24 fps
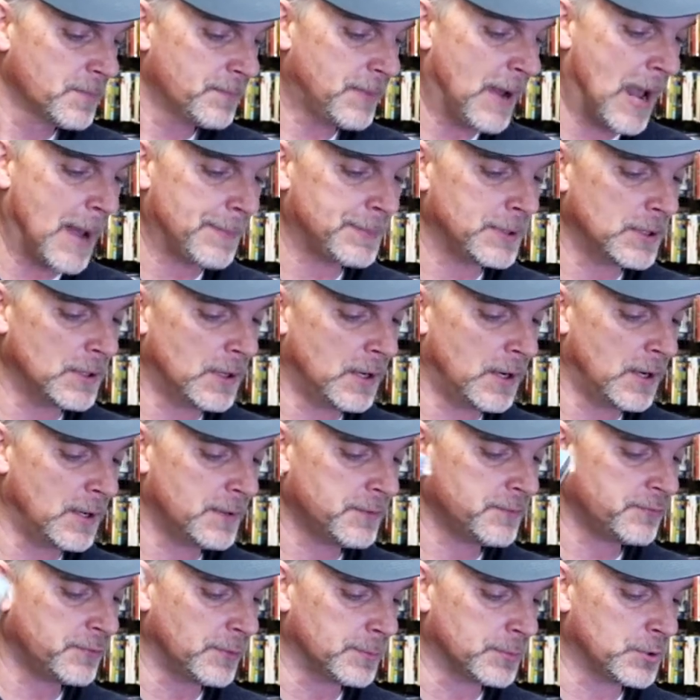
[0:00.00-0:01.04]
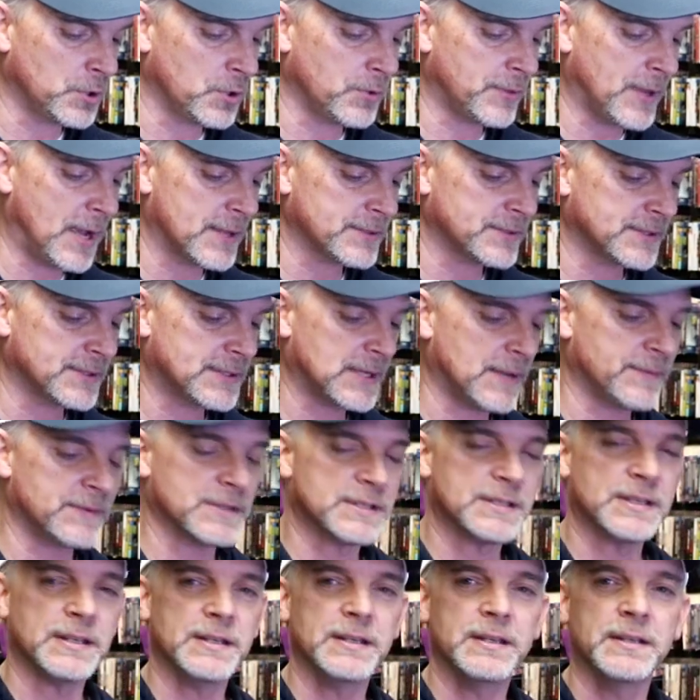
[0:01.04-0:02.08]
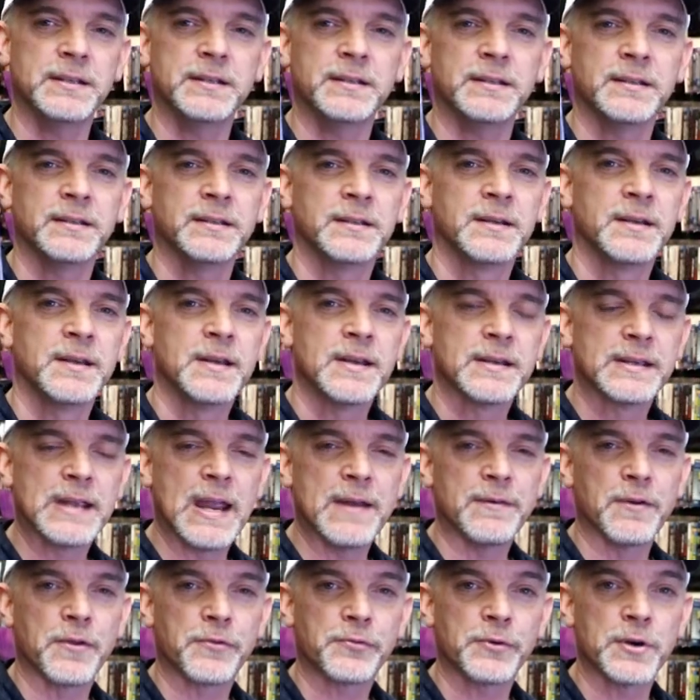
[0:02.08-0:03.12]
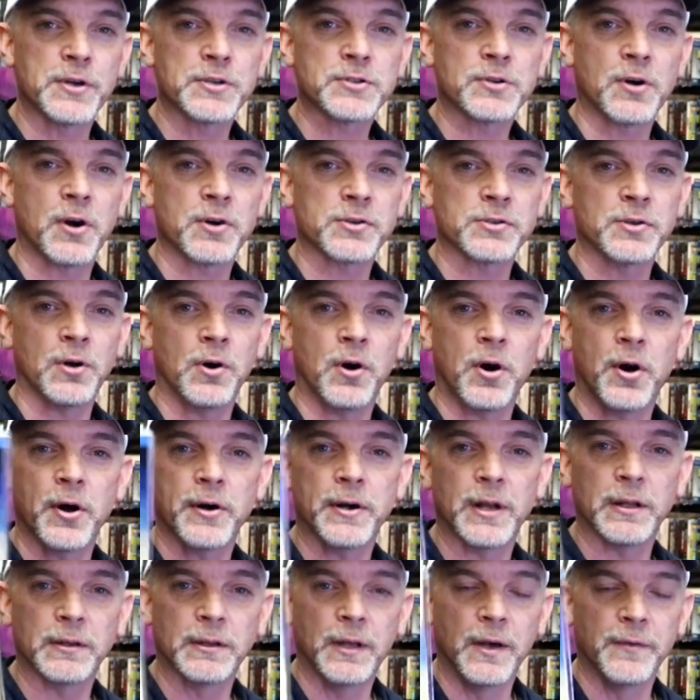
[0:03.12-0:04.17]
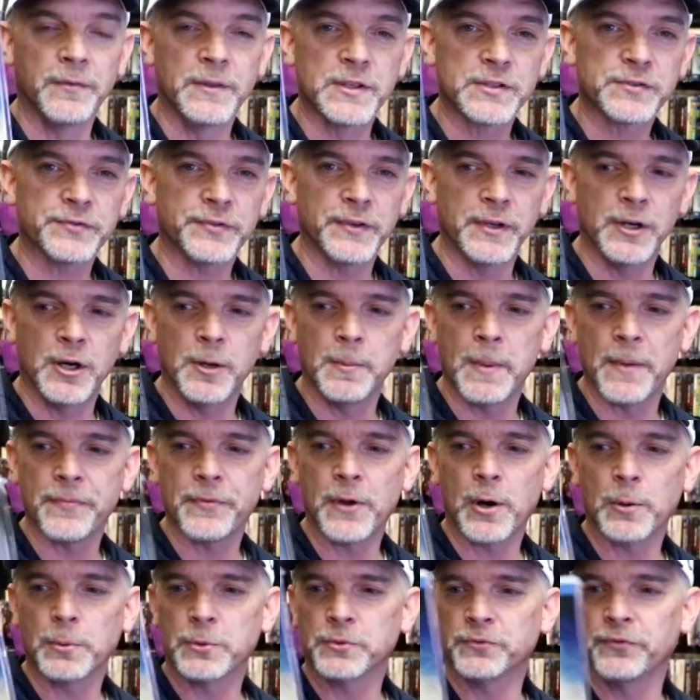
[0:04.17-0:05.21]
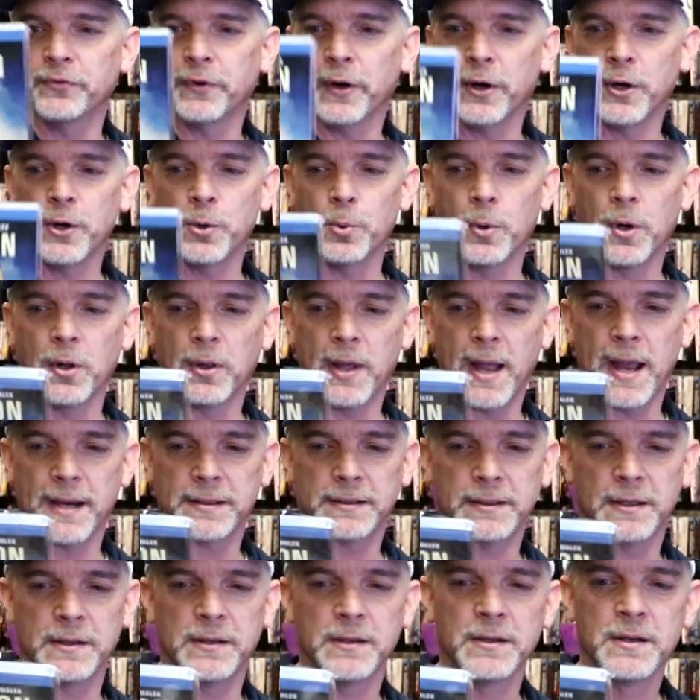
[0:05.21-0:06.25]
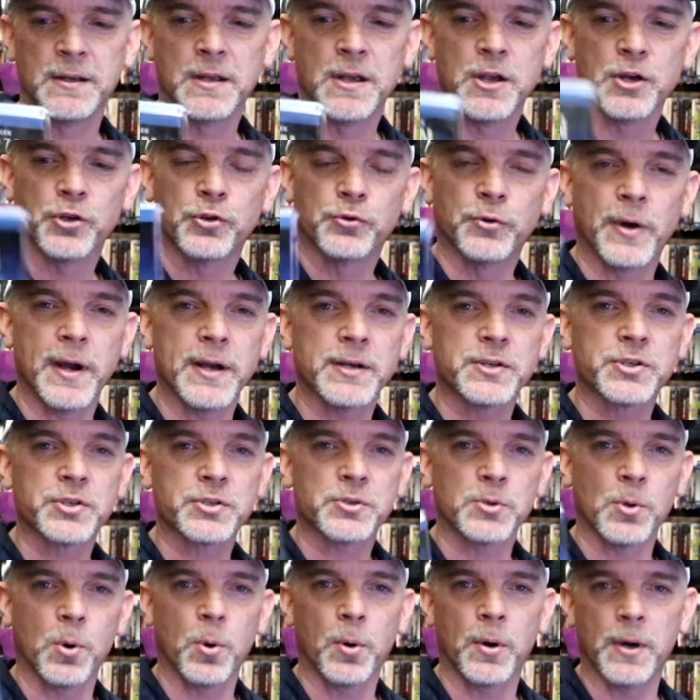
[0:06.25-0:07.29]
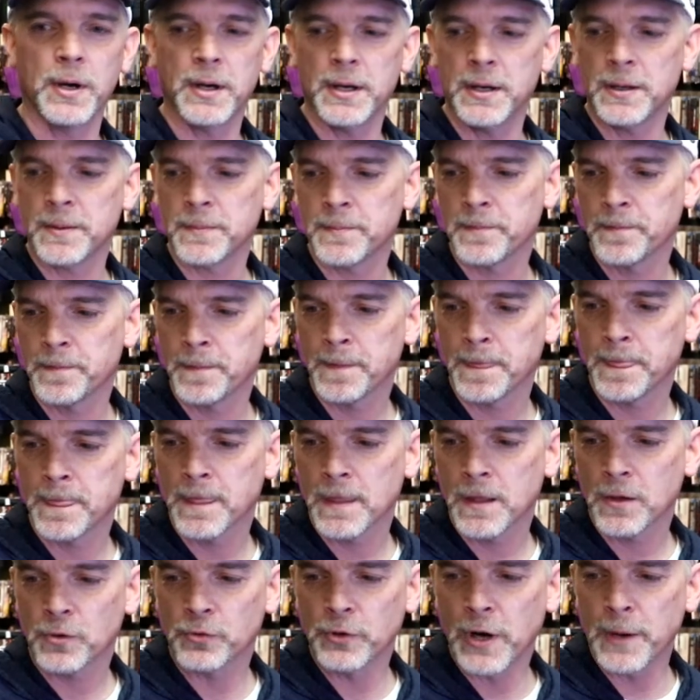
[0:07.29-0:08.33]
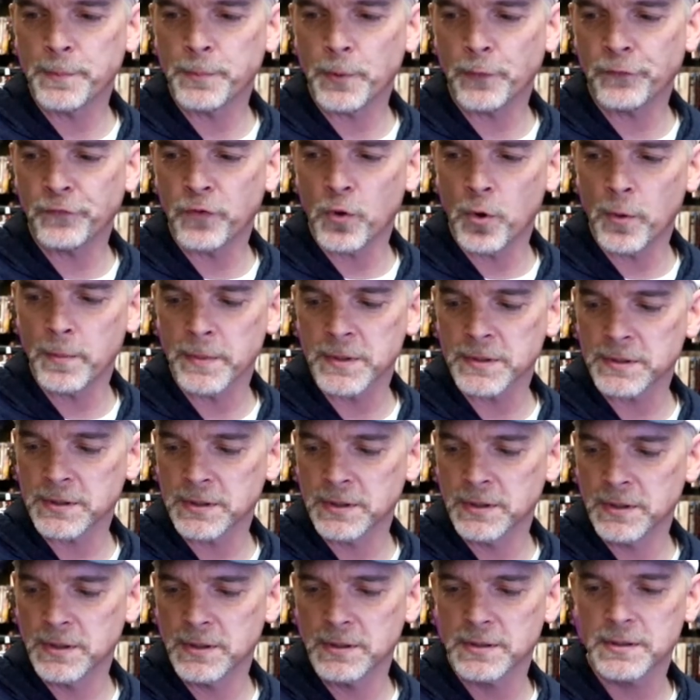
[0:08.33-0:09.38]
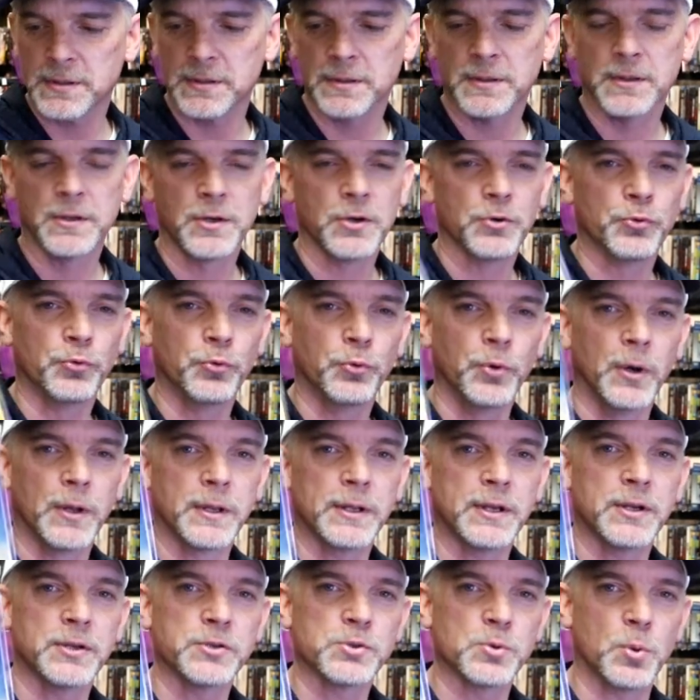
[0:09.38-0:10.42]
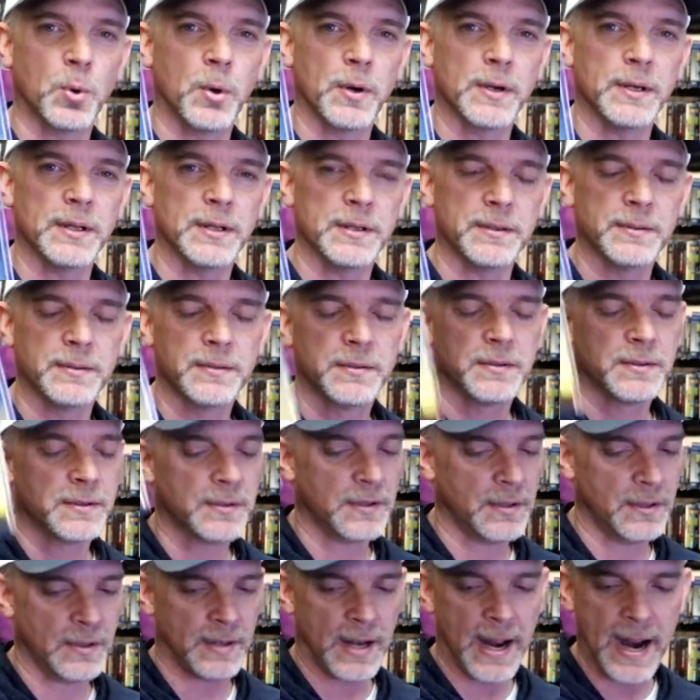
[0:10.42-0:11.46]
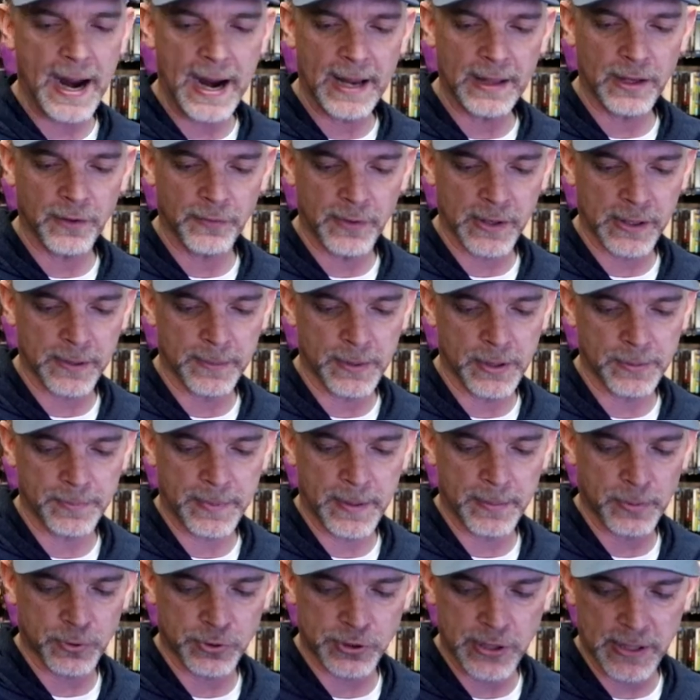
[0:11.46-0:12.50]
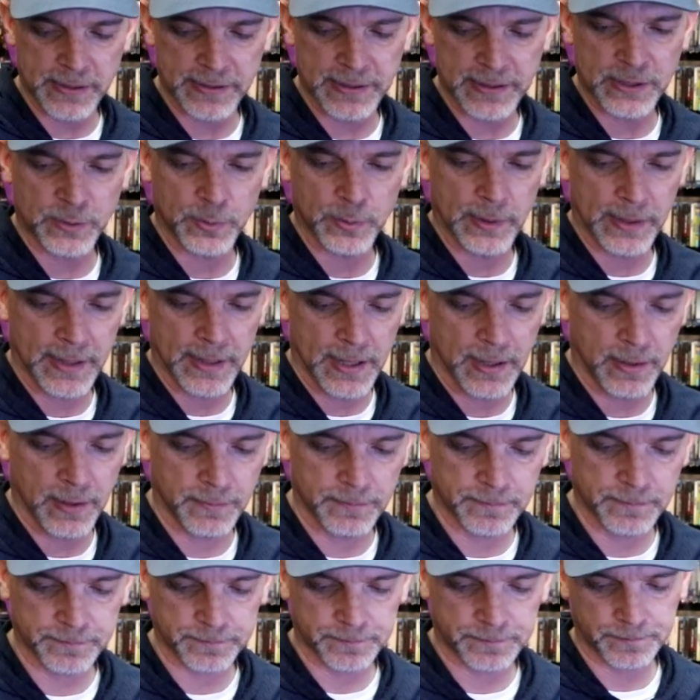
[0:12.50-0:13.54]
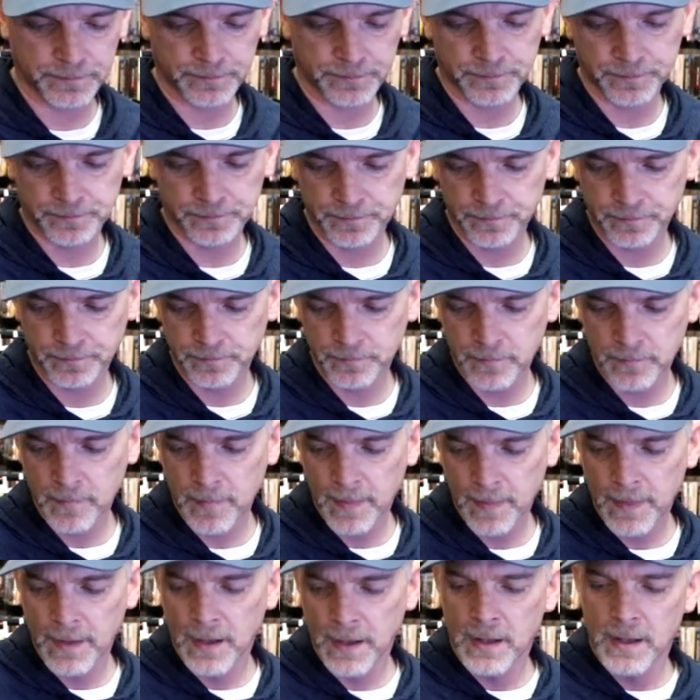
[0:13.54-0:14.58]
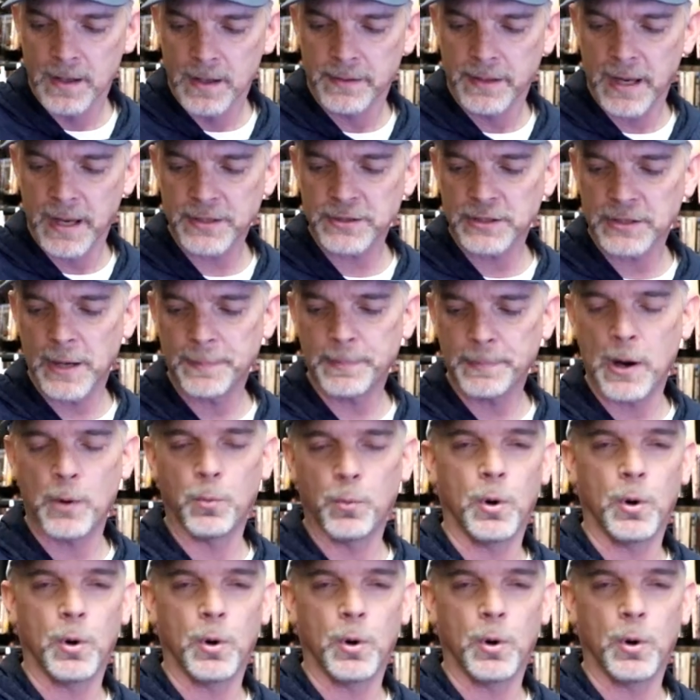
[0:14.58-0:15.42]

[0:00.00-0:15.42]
Papillon from two thousand seventeen. Gave it three stars and a heart. I love this film. I thought it was very well acted. Great story, great performances. Really enjoyed it. Highly recommend people check this one out. Next up, I